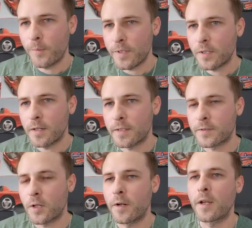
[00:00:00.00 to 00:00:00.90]
to be
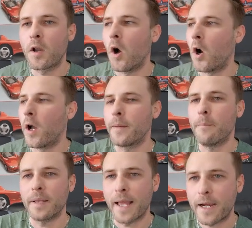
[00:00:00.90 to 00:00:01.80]
starting on
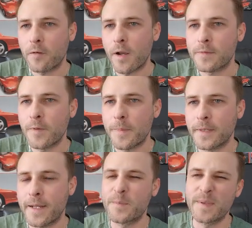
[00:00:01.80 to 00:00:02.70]
BlackRock's
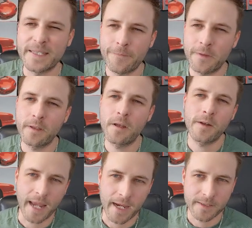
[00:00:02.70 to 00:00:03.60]
website, specifically on
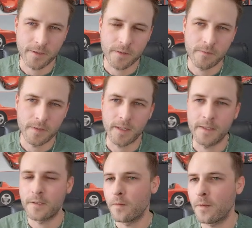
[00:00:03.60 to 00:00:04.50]
XEQT.
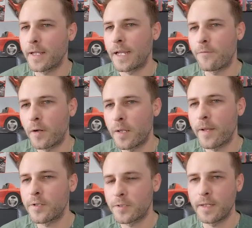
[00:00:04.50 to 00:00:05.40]
So like I've already
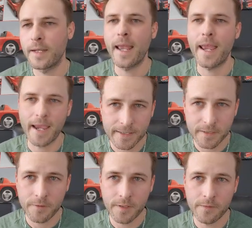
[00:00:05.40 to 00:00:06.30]
mentioned it,
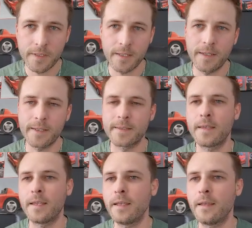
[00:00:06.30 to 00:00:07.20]
XEQT is
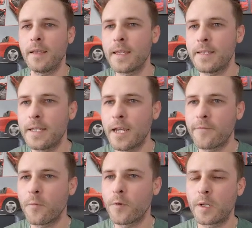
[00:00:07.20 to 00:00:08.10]
the ETF
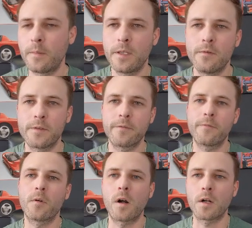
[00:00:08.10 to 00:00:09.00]
that we're going to be using
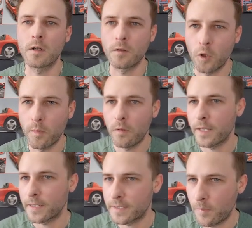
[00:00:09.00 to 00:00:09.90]
for our global
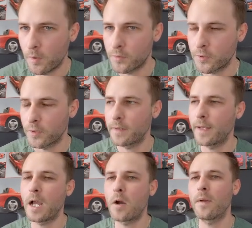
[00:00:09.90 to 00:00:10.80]
exposure. Now,